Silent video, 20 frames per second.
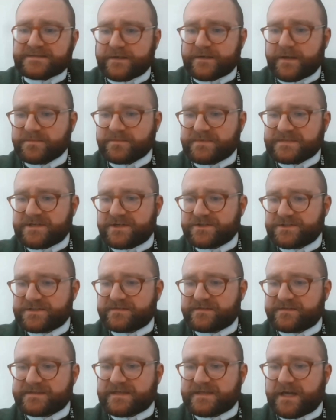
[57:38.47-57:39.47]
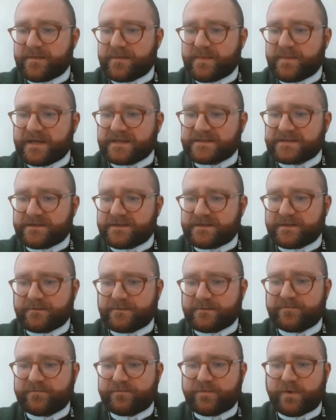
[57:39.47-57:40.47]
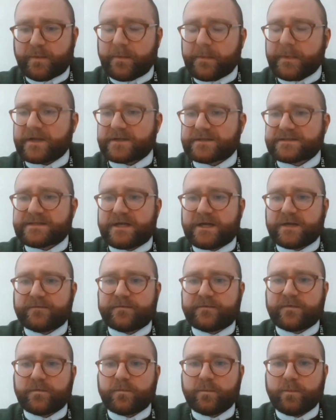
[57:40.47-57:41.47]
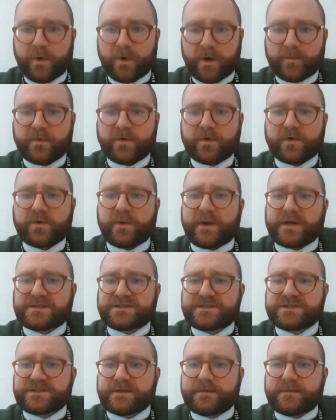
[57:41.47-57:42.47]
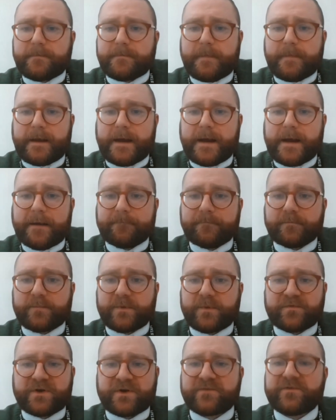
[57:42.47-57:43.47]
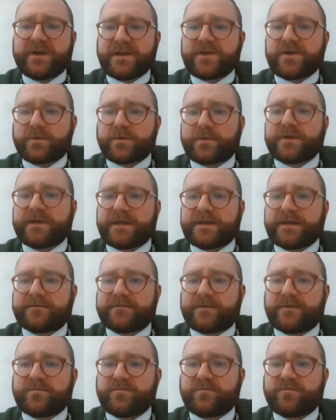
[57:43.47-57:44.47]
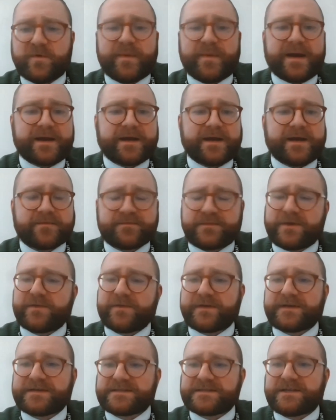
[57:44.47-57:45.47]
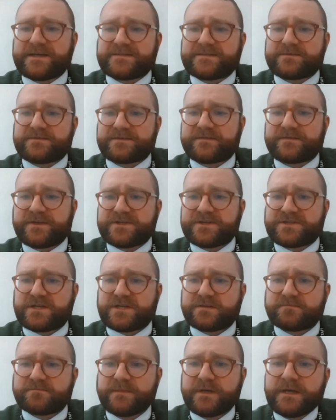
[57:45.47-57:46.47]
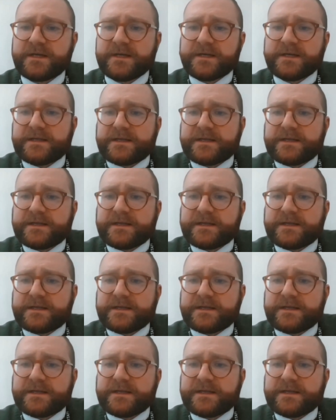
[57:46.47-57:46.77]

So I'm just conscious of the time here, so I think we've probably got time for one more question. We've got a really good one here from Rebecca that I think is a nice one to finish on.